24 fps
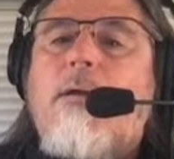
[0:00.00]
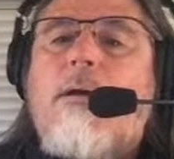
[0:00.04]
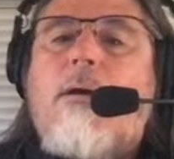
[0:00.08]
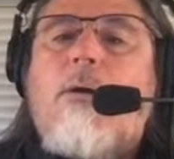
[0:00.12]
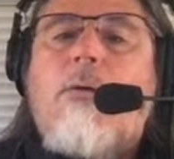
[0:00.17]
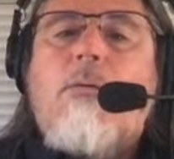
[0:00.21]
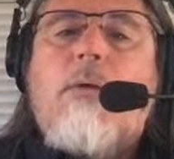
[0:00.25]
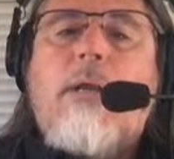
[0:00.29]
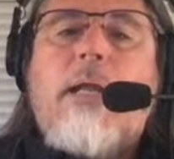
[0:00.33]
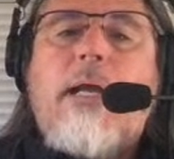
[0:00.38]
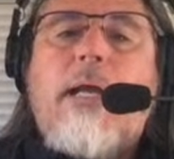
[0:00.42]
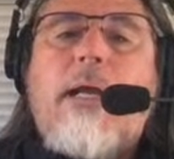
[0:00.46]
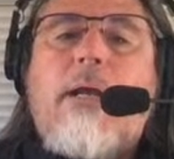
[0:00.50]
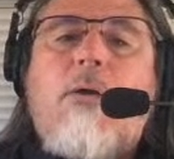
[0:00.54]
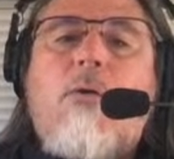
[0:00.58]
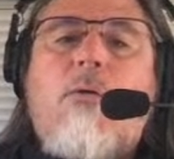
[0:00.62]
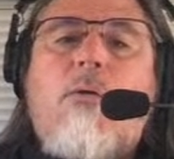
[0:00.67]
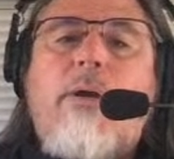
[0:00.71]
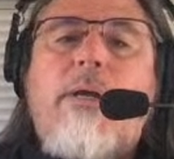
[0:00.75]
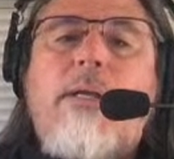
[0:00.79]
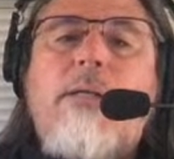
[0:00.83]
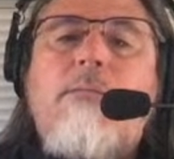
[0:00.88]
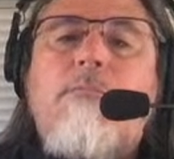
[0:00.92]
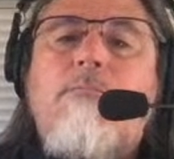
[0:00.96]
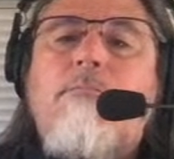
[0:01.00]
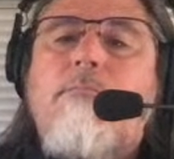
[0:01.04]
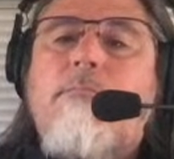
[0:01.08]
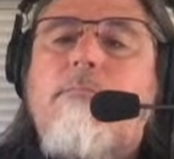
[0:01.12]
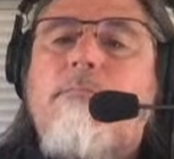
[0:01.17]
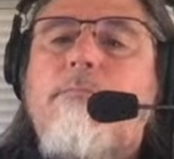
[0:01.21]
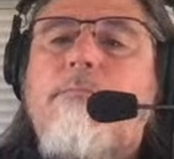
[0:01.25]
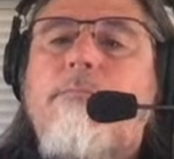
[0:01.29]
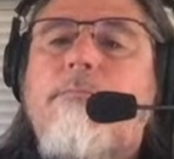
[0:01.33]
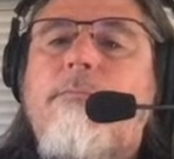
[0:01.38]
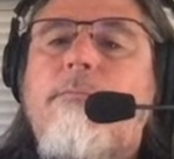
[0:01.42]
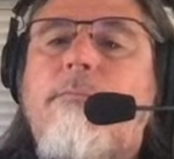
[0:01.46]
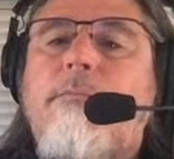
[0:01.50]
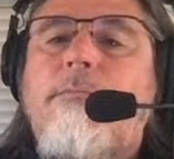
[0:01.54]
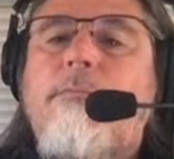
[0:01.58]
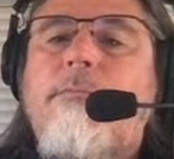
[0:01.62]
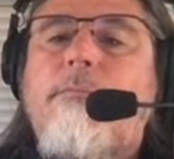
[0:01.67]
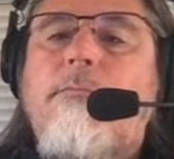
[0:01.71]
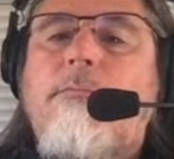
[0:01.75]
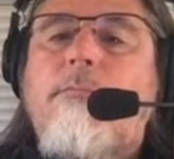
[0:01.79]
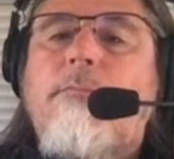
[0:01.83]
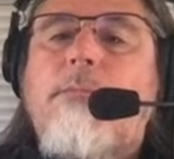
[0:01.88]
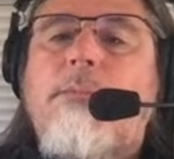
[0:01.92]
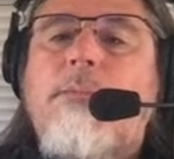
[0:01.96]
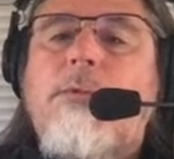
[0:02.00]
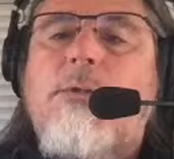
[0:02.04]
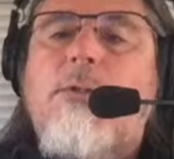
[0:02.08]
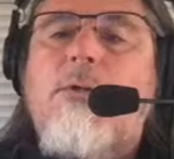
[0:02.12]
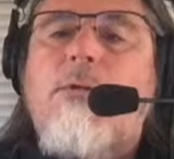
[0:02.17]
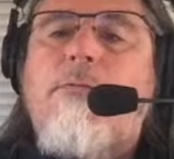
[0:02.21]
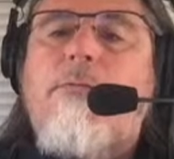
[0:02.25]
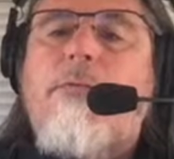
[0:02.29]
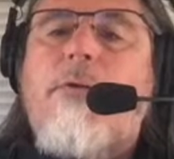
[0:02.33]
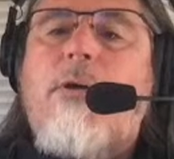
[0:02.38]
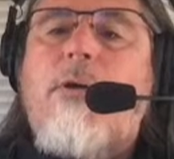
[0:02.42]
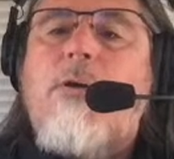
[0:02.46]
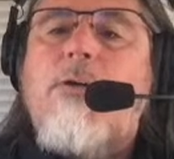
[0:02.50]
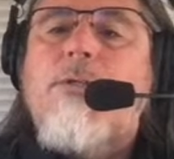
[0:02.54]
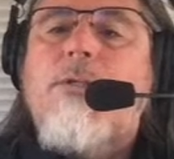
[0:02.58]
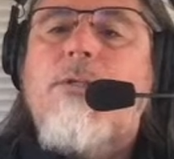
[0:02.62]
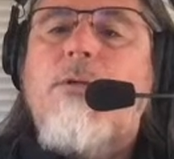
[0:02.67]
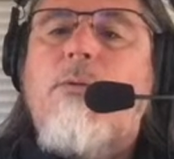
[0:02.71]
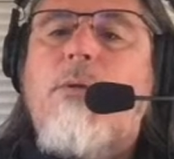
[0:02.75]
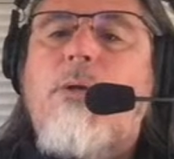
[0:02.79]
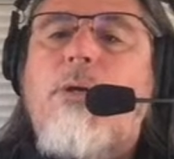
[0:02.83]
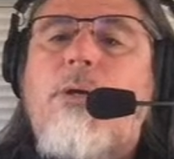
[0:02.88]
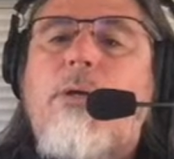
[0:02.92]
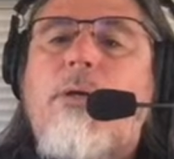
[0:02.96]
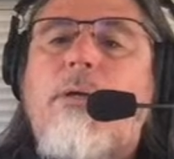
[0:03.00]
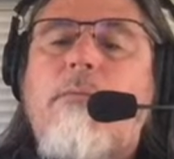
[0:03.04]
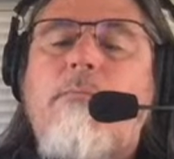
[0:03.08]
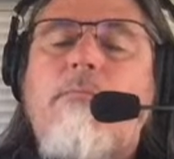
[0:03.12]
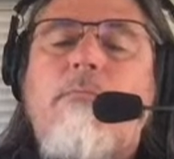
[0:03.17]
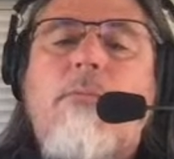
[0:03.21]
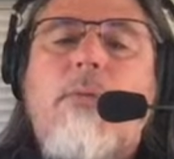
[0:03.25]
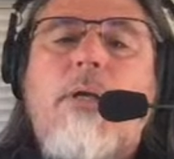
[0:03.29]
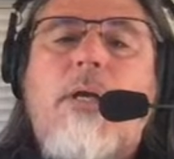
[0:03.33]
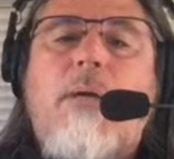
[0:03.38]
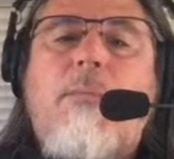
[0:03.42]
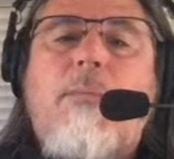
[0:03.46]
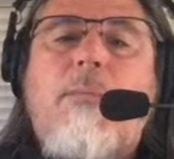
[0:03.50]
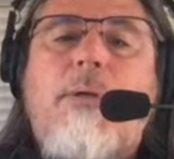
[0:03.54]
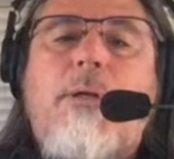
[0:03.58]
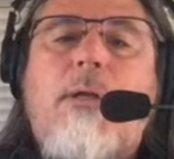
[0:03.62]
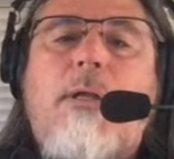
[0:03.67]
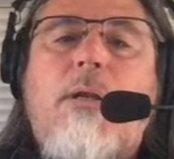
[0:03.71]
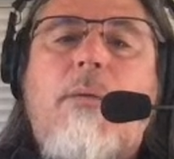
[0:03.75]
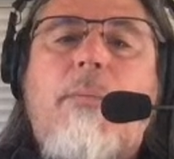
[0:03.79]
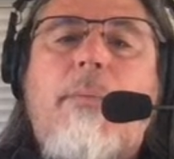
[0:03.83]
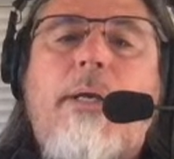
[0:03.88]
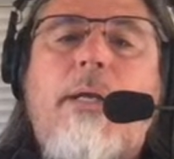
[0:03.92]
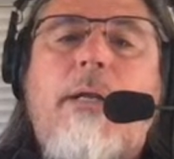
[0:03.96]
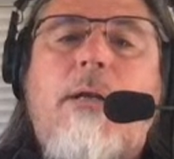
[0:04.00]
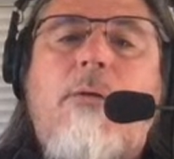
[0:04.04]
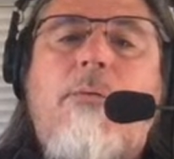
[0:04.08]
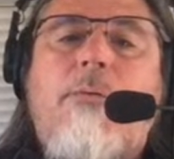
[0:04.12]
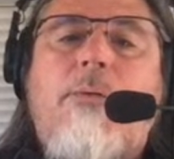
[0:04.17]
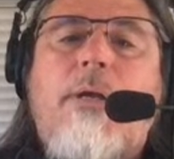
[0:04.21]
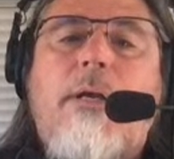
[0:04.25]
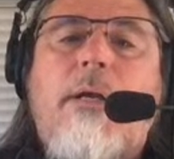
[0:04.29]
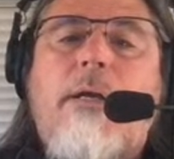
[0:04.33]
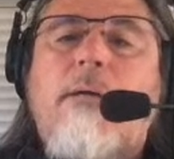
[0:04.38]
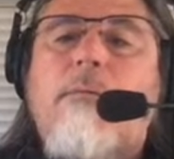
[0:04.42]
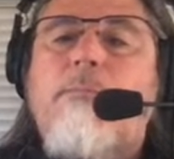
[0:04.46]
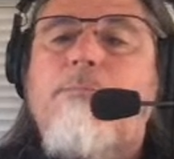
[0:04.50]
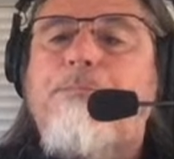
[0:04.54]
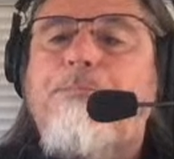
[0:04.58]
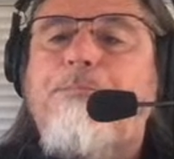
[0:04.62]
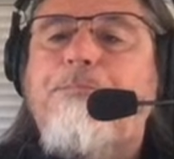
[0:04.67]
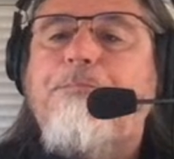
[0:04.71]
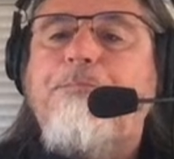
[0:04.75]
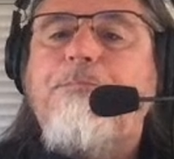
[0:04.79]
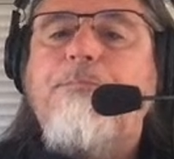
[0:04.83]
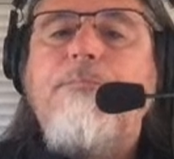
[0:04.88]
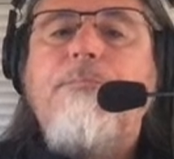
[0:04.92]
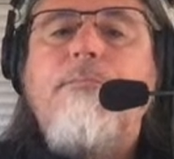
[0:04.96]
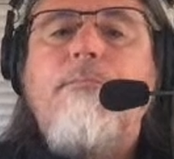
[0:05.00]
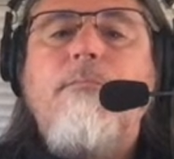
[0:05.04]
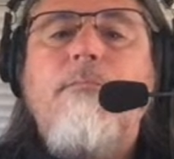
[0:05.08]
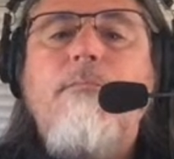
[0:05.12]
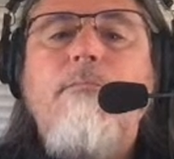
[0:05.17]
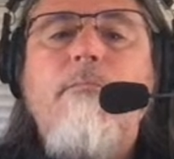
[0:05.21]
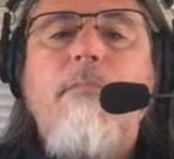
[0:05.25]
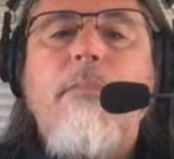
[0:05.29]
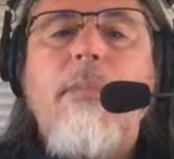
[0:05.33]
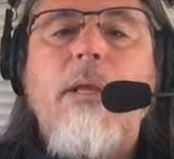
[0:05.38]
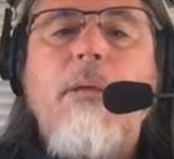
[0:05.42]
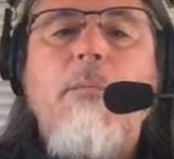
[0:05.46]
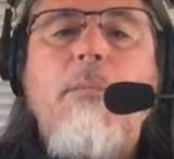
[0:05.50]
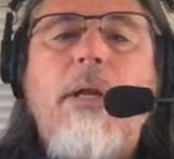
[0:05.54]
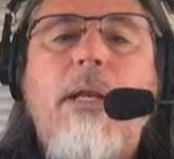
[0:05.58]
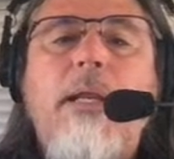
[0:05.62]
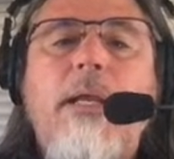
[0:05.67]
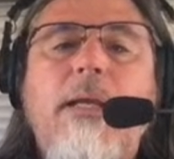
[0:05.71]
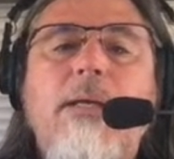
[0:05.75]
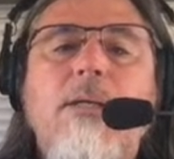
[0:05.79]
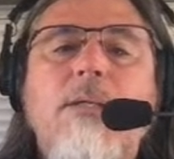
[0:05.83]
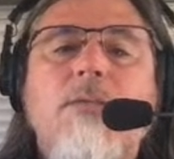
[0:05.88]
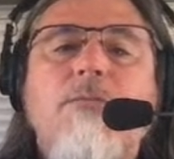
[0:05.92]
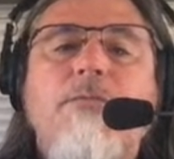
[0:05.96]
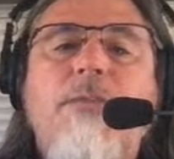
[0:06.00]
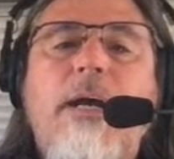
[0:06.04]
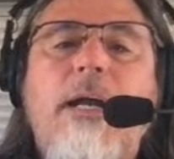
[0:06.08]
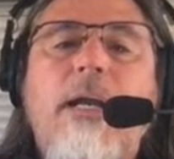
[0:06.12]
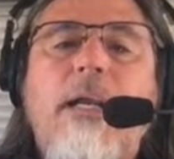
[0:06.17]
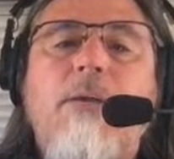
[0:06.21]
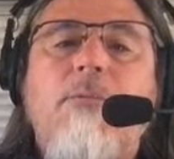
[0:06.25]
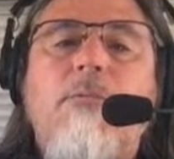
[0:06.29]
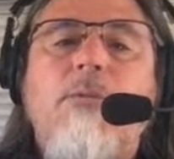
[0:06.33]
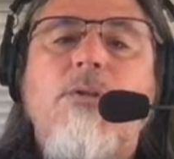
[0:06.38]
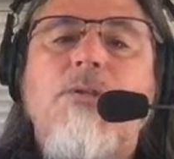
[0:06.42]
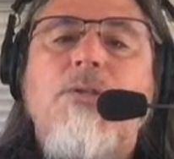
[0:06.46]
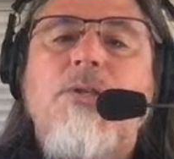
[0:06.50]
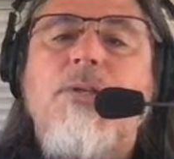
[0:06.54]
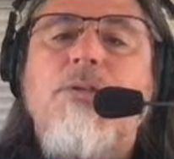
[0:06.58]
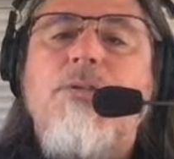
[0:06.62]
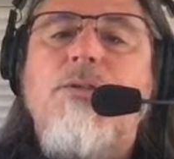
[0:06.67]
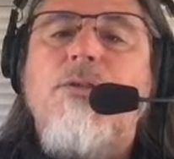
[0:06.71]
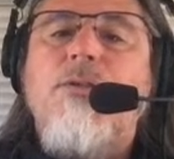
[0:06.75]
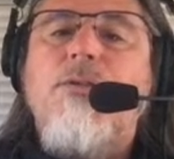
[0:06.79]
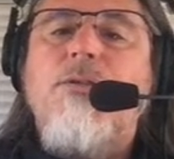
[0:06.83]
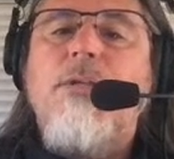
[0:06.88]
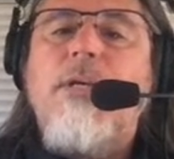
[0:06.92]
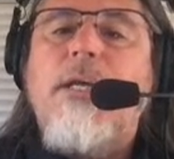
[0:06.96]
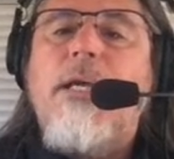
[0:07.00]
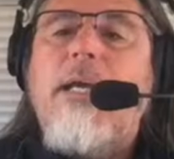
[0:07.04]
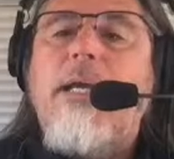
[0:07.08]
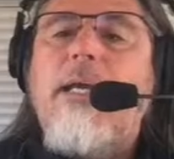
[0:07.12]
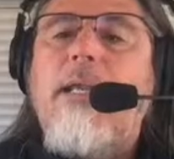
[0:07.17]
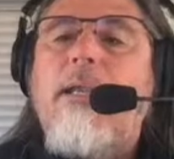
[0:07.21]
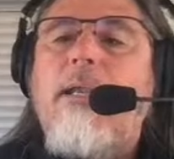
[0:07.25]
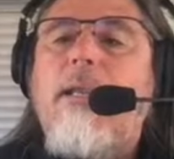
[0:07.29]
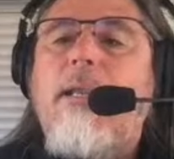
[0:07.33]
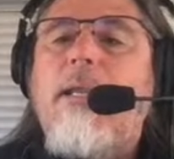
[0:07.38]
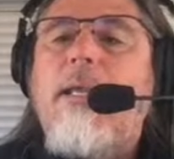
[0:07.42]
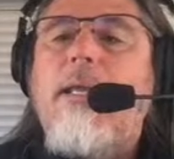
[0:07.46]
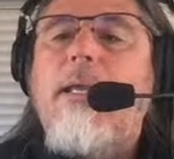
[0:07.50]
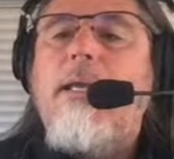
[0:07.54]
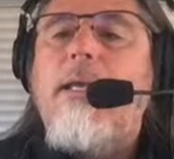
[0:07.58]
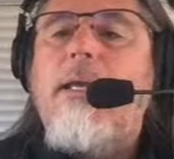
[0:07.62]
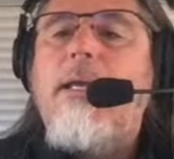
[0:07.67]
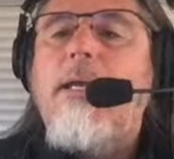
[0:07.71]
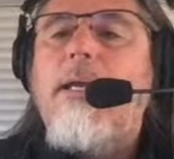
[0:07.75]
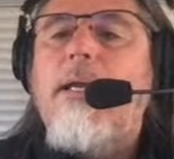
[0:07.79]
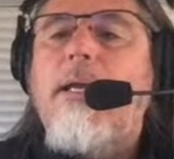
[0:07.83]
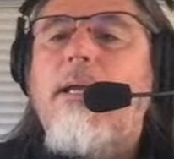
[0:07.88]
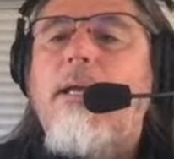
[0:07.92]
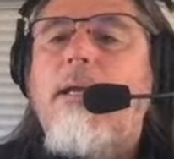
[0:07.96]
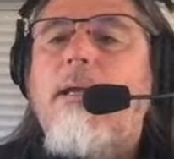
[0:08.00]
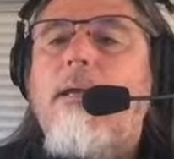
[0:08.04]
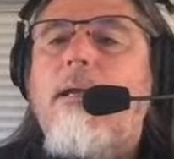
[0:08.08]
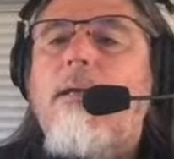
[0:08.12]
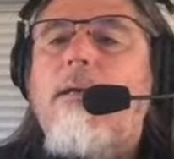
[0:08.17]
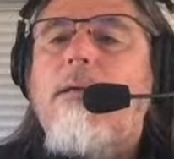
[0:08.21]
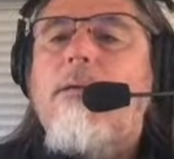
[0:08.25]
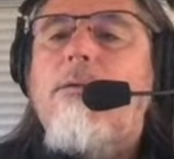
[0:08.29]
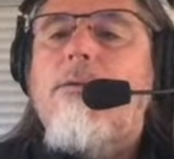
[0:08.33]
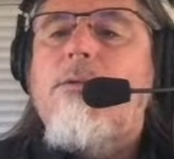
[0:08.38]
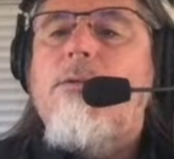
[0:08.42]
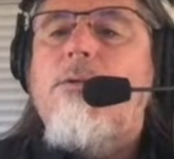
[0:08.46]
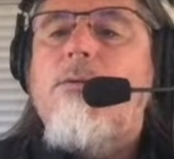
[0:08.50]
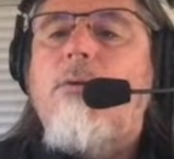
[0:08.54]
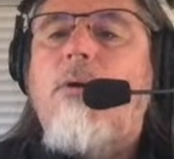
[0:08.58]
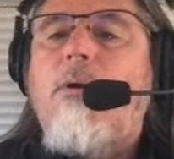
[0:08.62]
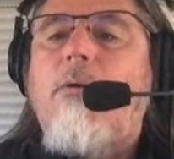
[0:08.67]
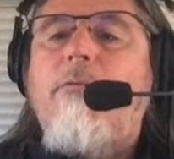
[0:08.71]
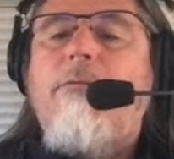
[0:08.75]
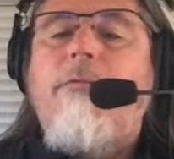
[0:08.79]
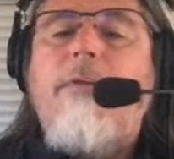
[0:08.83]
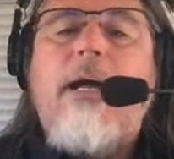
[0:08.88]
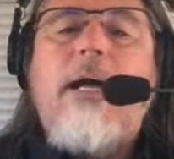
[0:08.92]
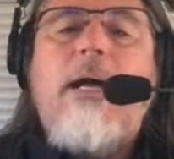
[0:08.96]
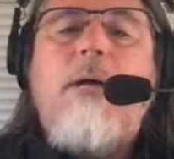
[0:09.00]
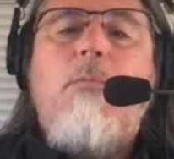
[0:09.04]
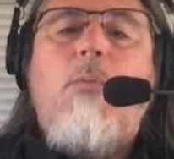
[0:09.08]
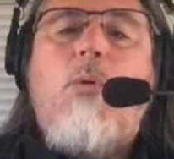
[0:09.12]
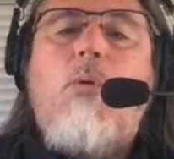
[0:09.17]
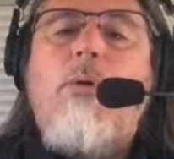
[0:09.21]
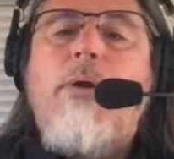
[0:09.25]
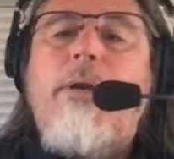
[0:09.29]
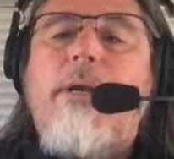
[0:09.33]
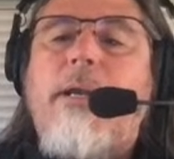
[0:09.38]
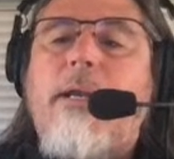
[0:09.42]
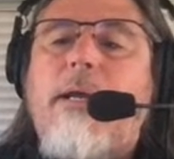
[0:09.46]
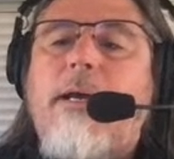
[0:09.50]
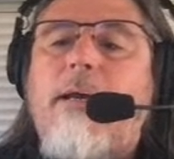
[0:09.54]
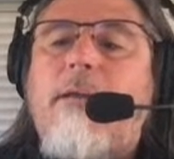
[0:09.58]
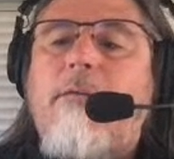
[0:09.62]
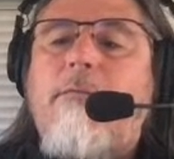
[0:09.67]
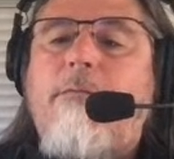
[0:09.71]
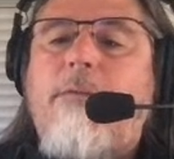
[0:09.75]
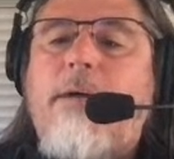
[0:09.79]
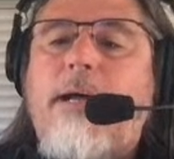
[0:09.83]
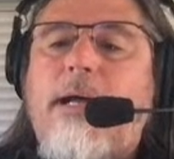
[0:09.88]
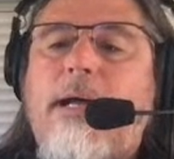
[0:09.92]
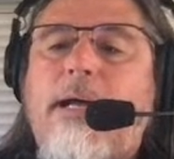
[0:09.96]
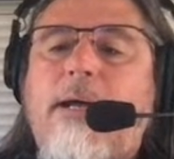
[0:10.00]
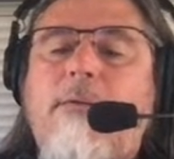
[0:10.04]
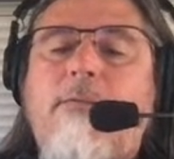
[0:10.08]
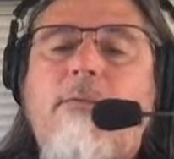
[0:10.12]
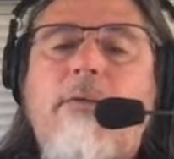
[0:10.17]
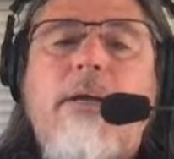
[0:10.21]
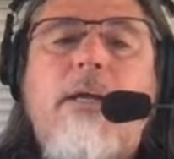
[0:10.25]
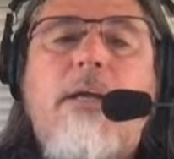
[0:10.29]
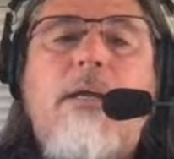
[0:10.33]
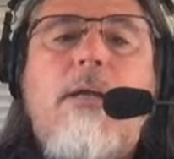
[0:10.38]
On Litecoin, so far so good. Up a little bit on there. But it is finding resistance at the 205.95.